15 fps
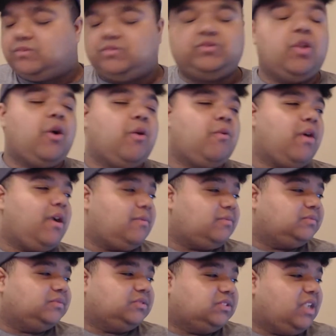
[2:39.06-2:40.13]
You know what?
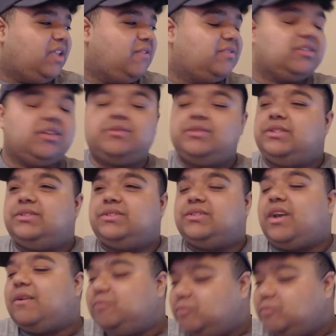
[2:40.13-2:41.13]
Even though these